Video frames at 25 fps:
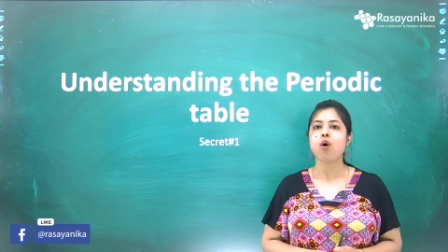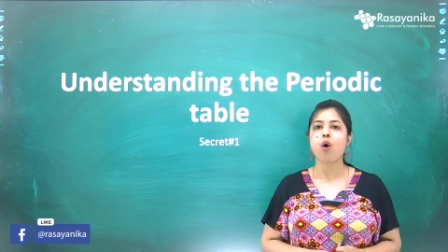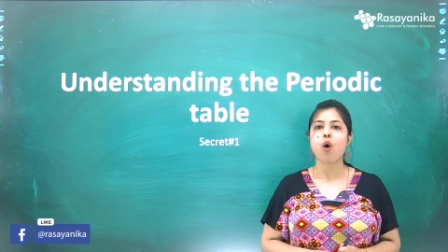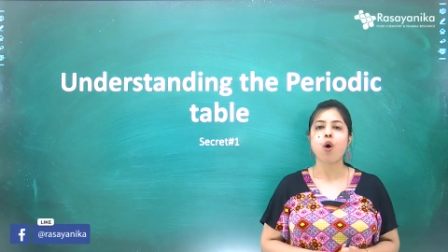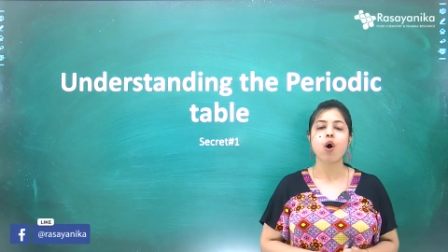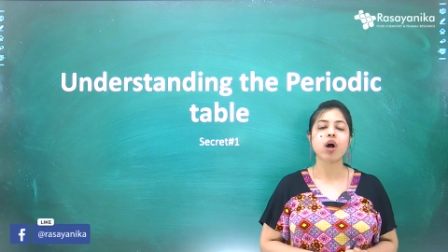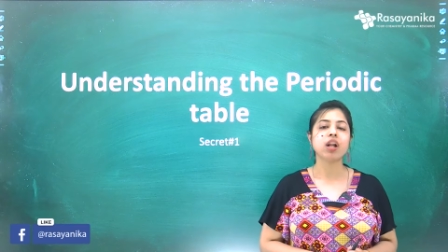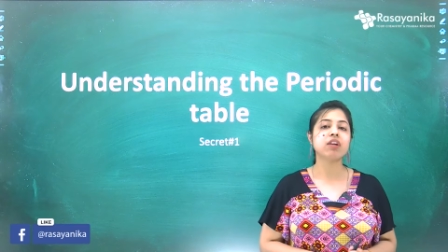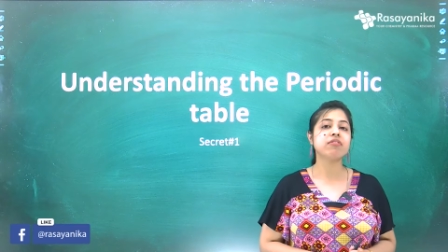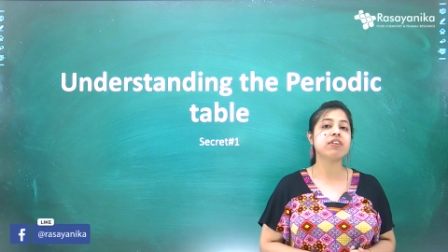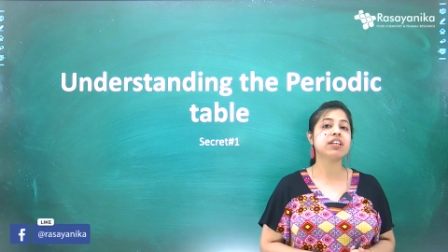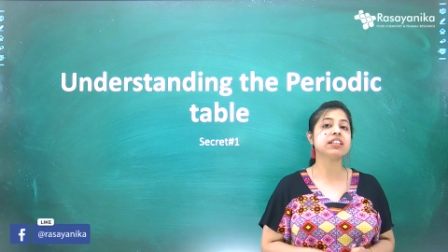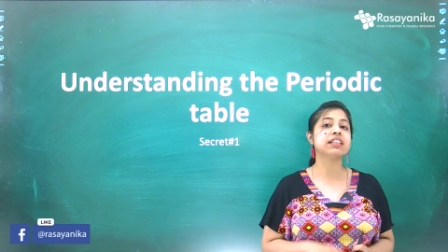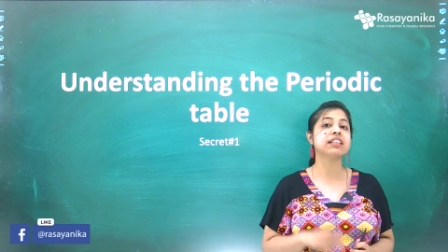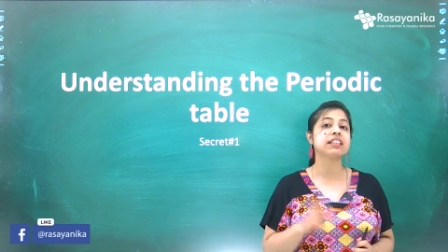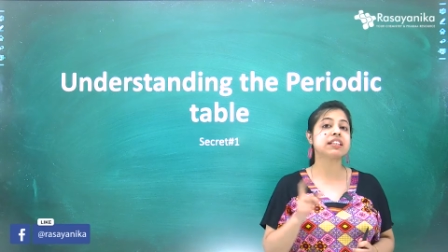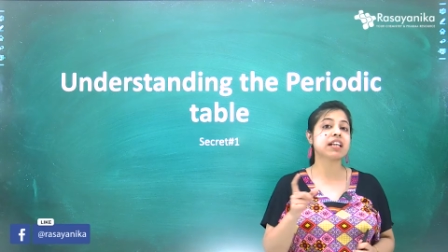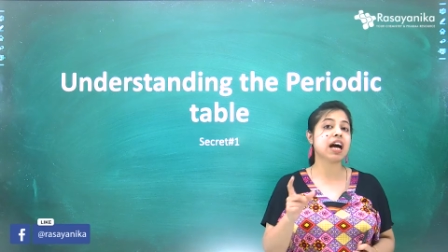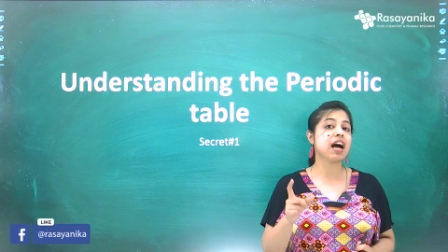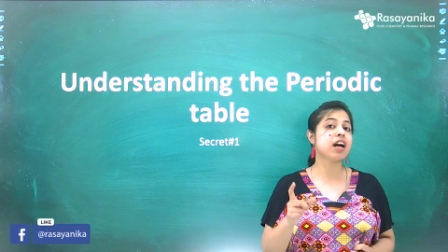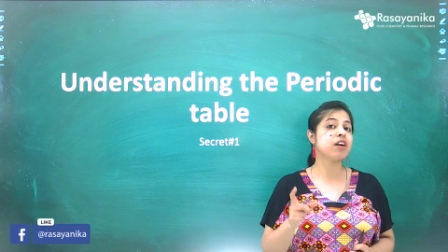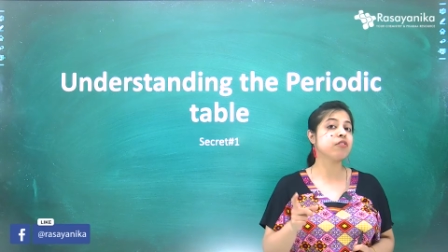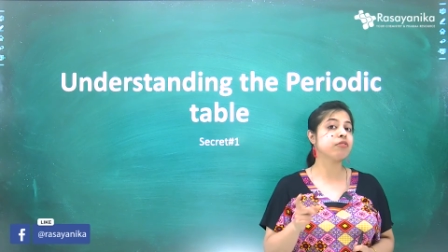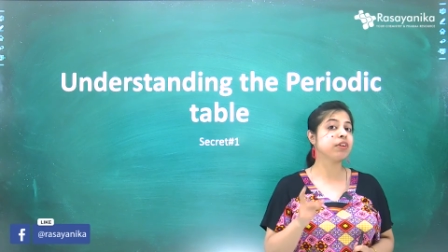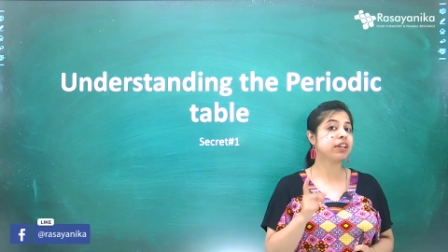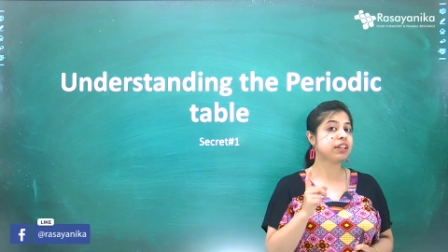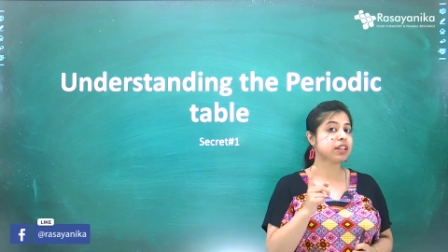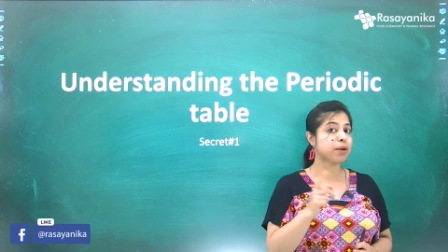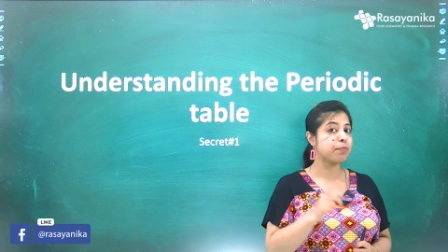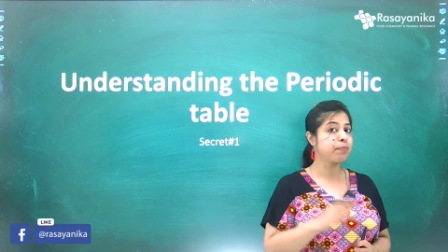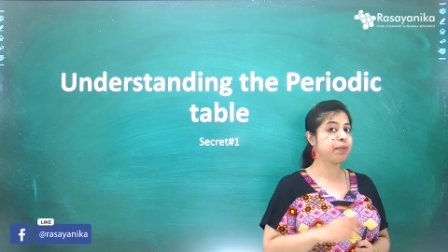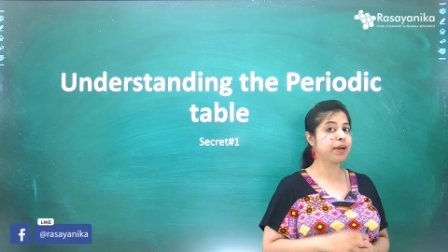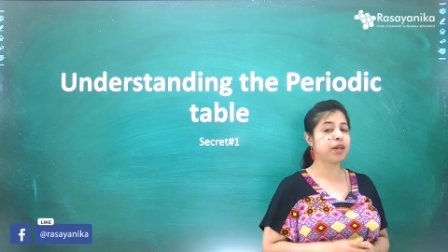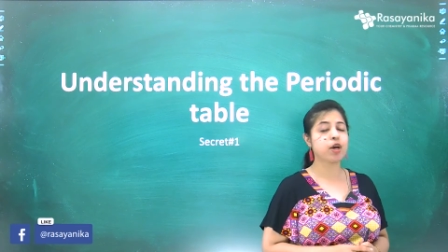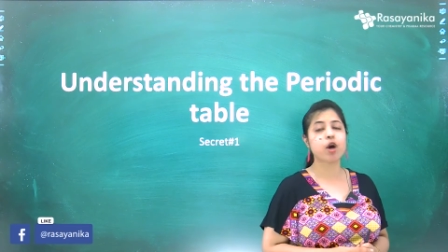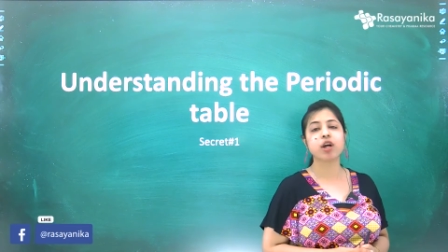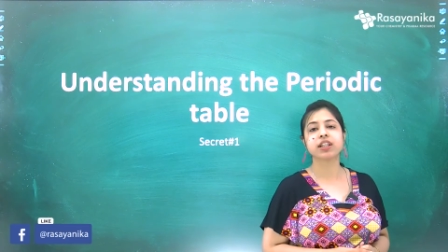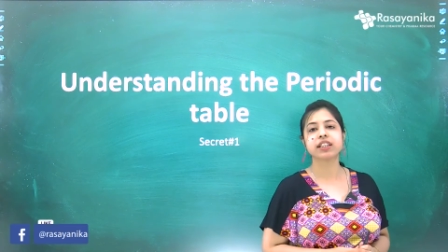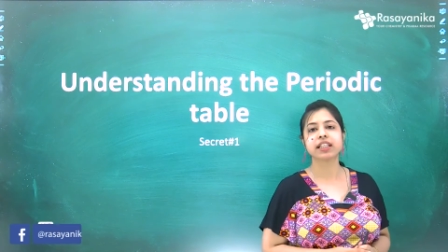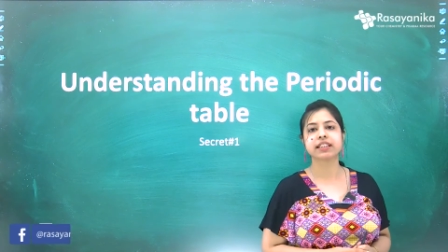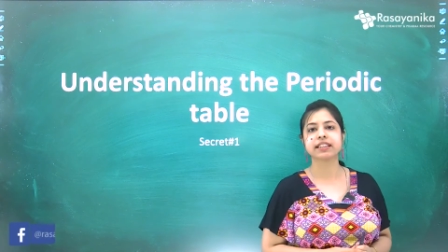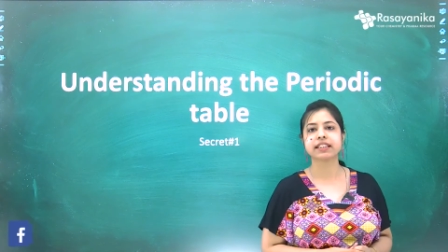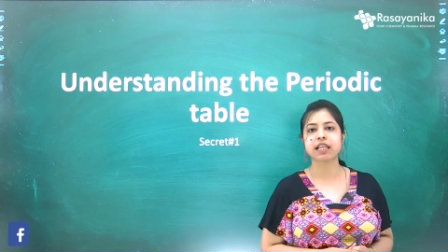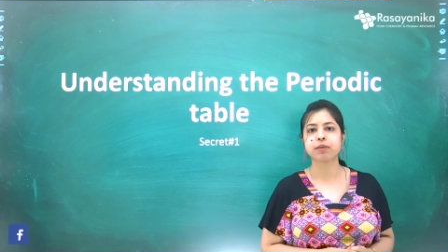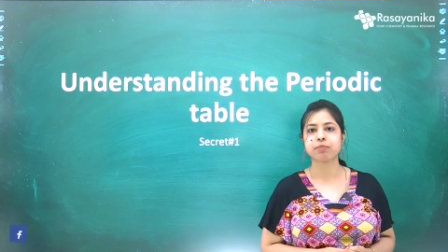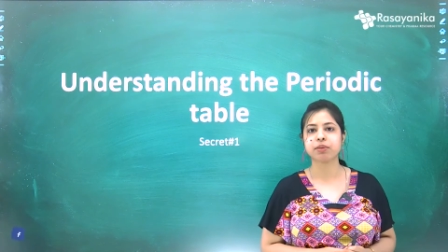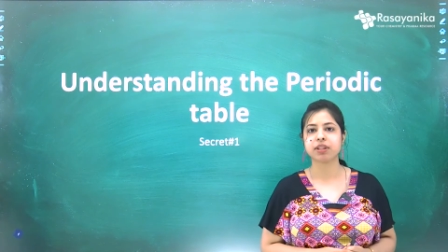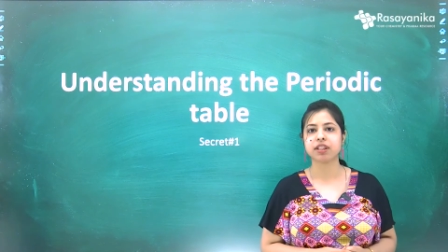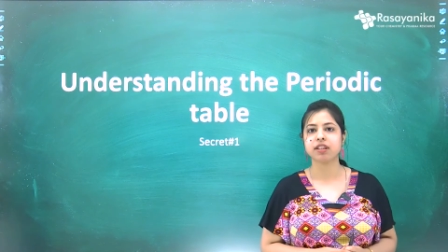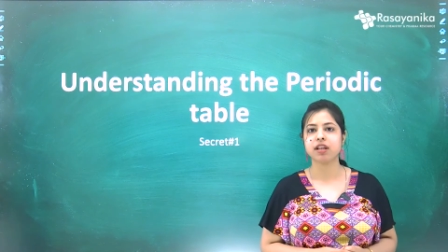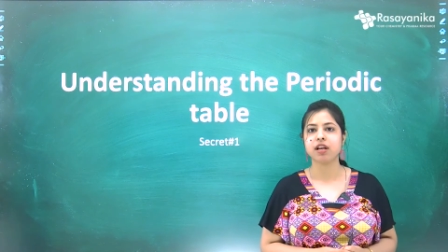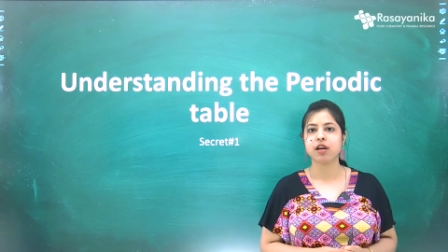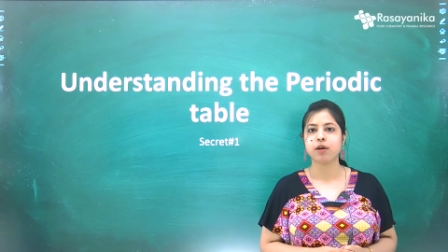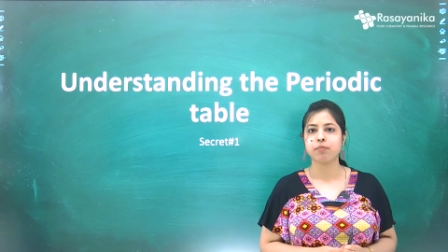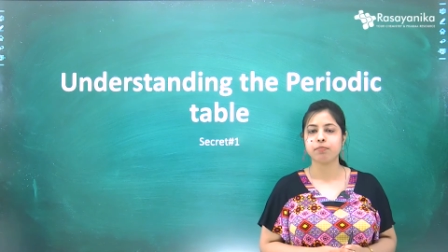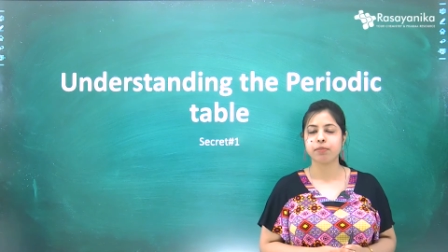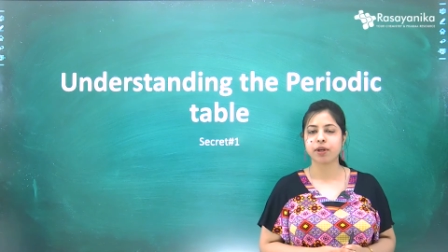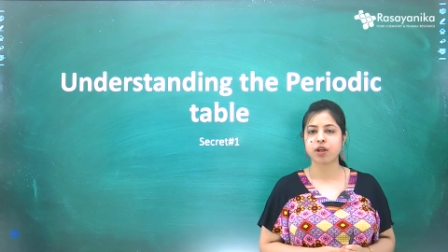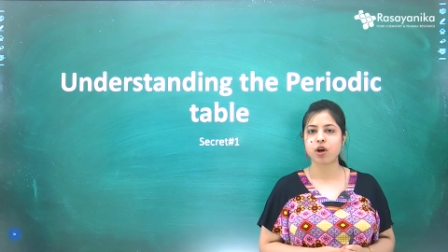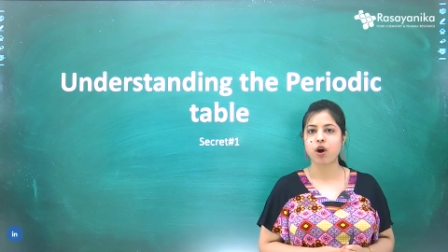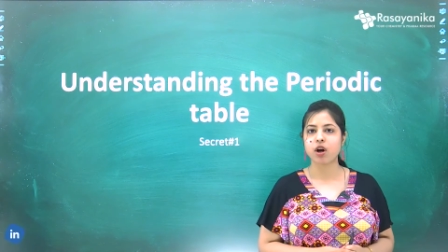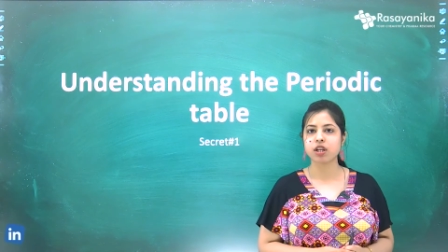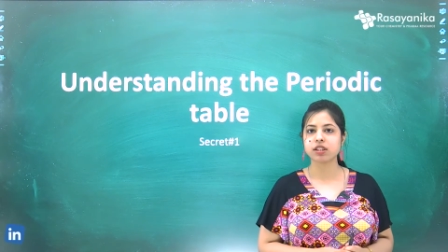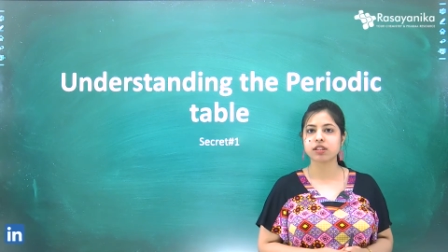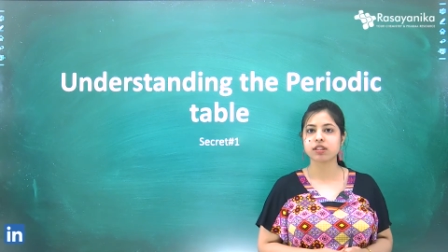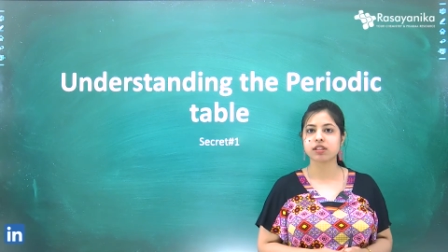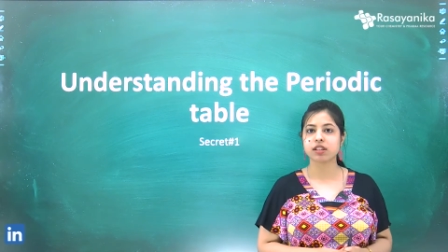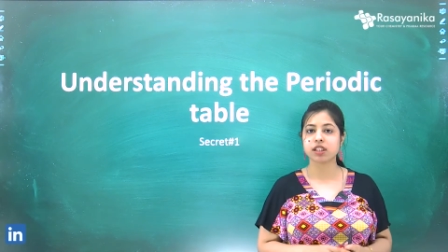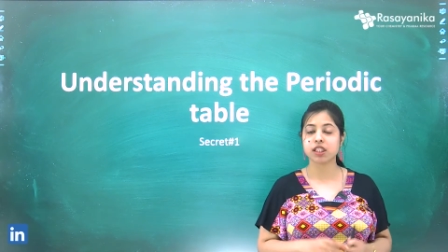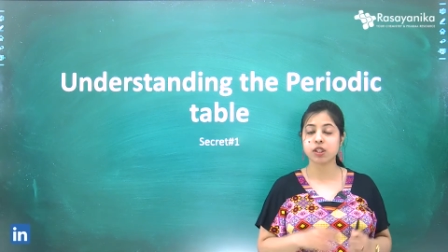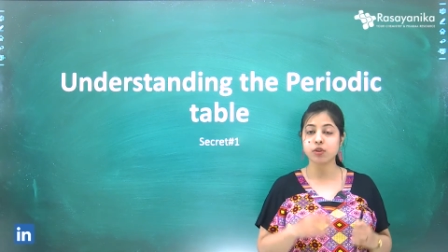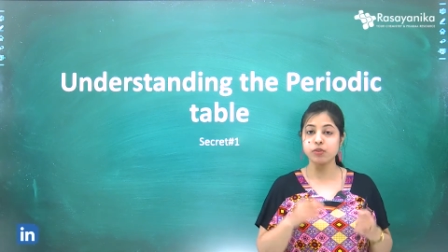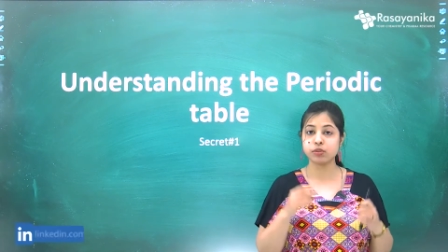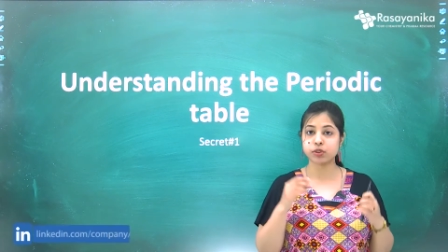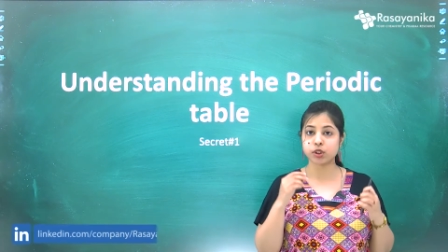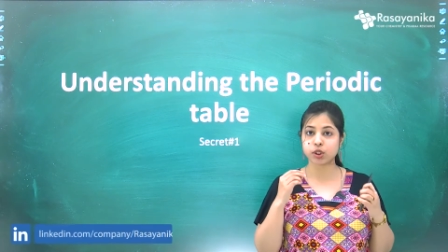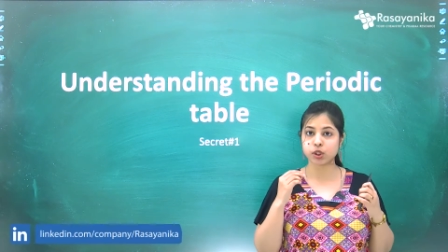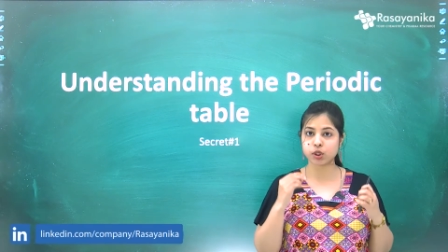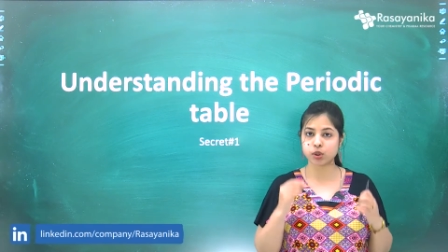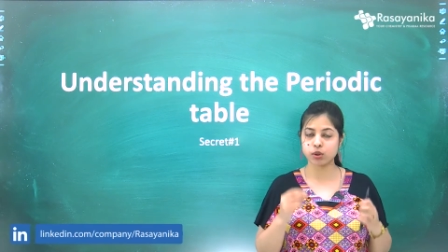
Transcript: always start with the periodic table because you